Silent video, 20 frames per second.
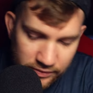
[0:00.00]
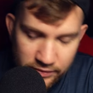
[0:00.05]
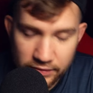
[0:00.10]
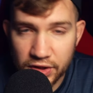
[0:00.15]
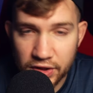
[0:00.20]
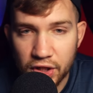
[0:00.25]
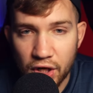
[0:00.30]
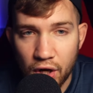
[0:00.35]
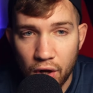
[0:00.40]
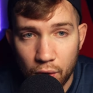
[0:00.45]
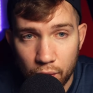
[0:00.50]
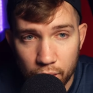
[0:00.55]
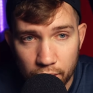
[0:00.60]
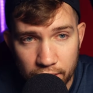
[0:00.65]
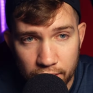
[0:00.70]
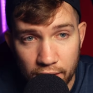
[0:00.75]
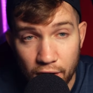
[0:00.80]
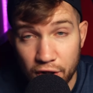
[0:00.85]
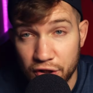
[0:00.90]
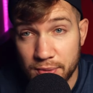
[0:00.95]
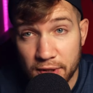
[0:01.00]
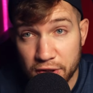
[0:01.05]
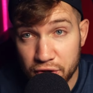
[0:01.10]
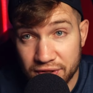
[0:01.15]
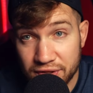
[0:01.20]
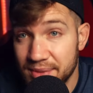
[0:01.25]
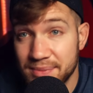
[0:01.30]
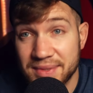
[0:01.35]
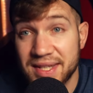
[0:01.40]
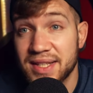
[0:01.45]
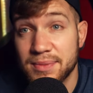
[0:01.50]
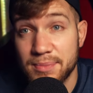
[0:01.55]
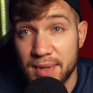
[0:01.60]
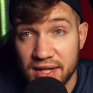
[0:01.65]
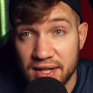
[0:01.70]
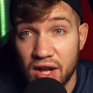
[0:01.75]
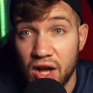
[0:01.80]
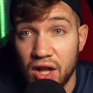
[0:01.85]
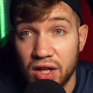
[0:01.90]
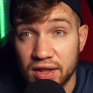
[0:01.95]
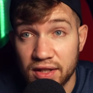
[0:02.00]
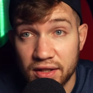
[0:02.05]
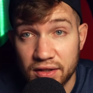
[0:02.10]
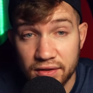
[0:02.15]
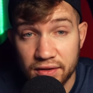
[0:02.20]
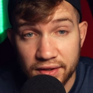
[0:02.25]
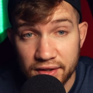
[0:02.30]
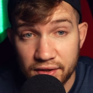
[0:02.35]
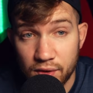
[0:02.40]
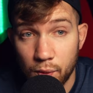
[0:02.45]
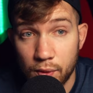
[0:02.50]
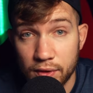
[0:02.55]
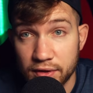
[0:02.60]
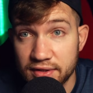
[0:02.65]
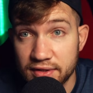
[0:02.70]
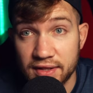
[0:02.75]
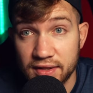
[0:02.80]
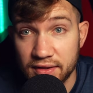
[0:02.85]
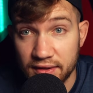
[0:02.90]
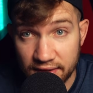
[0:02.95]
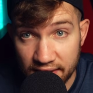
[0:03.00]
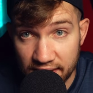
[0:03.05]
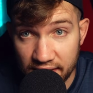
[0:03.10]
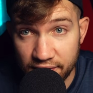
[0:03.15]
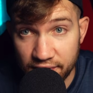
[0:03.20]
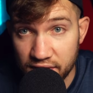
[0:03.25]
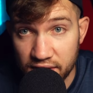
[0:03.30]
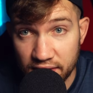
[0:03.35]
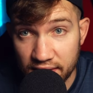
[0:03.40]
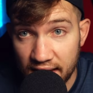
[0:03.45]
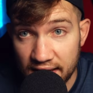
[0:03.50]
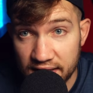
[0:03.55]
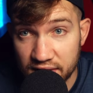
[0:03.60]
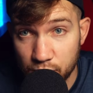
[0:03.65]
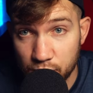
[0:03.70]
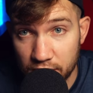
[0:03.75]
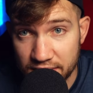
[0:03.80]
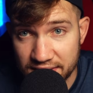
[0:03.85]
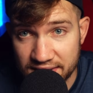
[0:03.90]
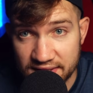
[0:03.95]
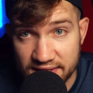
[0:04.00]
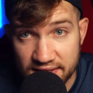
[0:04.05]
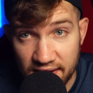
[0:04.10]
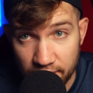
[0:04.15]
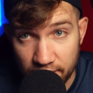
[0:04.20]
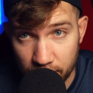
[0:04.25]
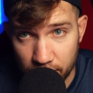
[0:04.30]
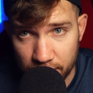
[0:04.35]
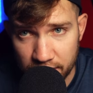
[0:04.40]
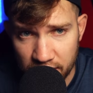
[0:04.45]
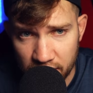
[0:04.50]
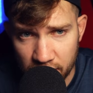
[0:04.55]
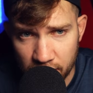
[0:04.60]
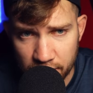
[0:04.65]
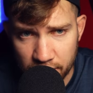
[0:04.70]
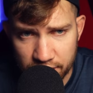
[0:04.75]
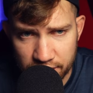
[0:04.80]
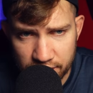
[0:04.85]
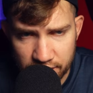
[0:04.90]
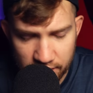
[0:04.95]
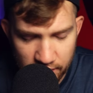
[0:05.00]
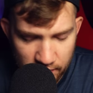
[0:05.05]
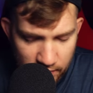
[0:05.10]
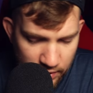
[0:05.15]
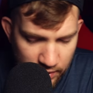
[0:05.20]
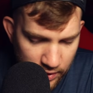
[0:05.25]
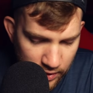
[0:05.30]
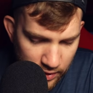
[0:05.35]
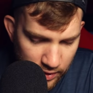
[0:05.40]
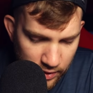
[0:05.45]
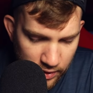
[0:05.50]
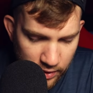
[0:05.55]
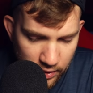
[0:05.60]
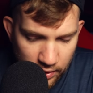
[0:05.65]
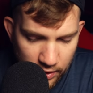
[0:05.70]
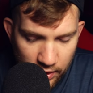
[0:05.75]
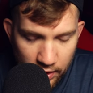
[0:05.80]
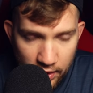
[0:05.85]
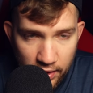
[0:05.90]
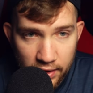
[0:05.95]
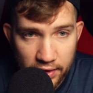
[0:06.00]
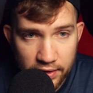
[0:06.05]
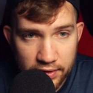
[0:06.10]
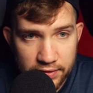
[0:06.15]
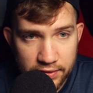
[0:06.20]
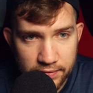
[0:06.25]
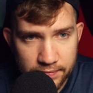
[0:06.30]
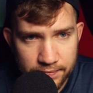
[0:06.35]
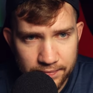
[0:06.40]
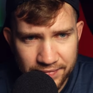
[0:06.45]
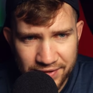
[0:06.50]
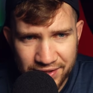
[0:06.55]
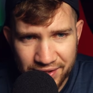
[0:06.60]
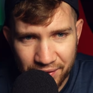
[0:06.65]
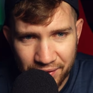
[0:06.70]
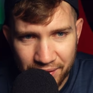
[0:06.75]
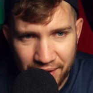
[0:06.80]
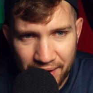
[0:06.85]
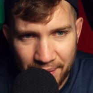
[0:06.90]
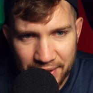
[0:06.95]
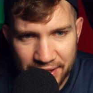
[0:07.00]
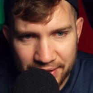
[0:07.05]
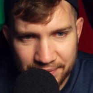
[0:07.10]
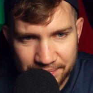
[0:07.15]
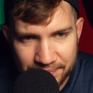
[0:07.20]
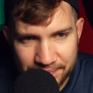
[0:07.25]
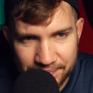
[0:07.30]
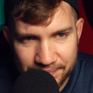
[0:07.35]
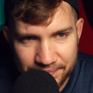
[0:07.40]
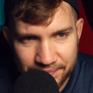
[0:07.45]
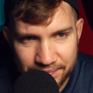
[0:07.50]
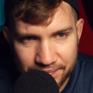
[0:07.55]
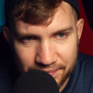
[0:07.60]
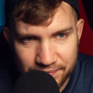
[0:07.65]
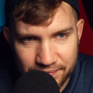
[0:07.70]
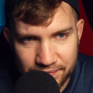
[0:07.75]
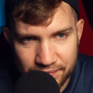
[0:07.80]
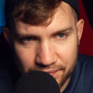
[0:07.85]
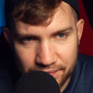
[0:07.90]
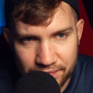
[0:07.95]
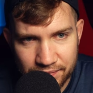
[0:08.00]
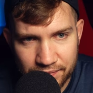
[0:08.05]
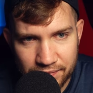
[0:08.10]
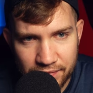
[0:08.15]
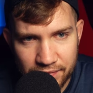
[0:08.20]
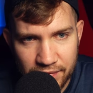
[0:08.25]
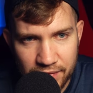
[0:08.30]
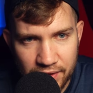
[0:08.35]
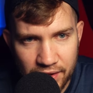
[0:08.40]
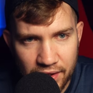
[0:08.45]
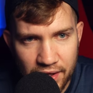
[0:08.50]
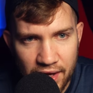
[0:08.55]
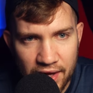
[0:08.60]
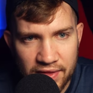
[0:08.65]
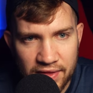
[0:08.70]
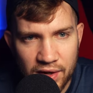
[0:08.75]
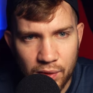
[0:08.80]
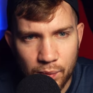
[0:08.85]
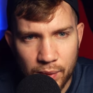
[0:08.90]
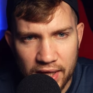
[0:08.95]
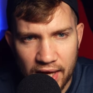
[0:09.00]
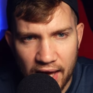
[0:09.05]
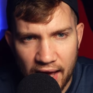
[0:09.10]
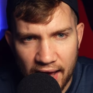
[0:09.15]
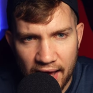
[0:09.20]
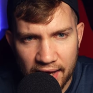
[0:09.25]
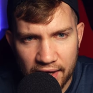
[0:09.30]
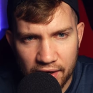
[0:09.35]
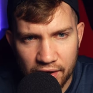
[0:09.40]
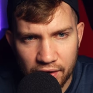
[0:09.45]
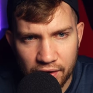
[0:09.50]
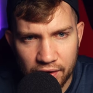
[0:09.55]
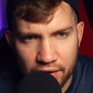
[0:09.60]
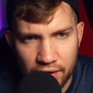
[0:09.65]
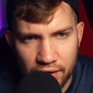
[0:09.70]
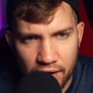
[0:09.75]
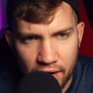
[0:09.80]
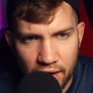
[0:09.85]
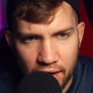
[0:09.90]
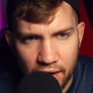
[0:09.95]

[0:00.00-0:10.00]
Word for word: you know, our special teams has been literally the worst in the league for the last, what, several years. So, I mean, and then we hired